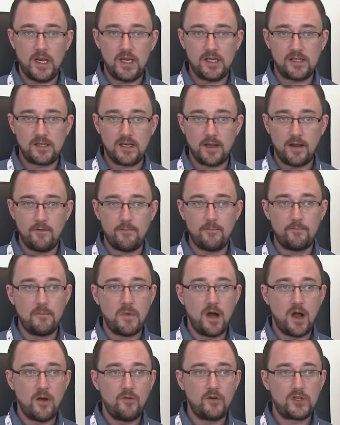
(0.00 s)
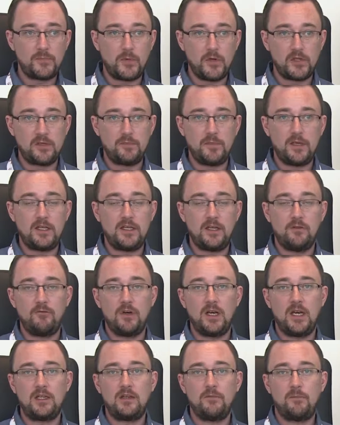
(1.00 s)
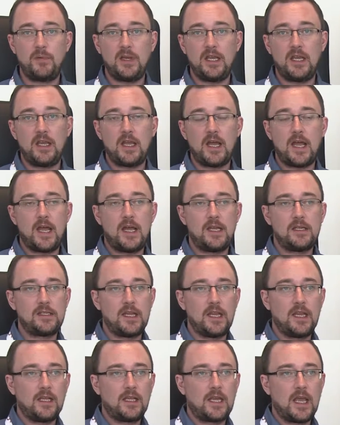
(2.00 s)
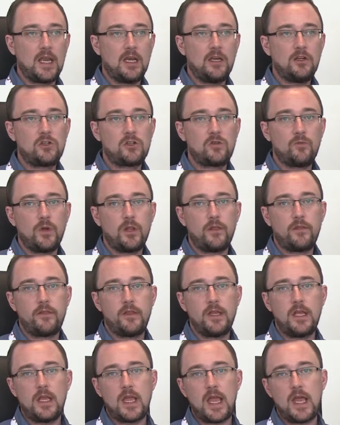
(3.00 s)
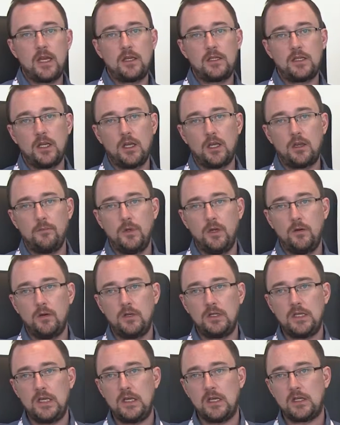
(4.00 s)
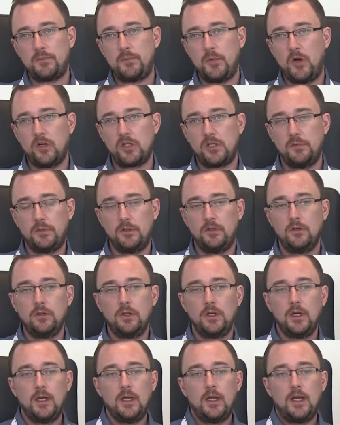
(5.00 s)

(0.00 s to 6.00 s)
It's my responsibility really to be as engaged with the editing community as possible.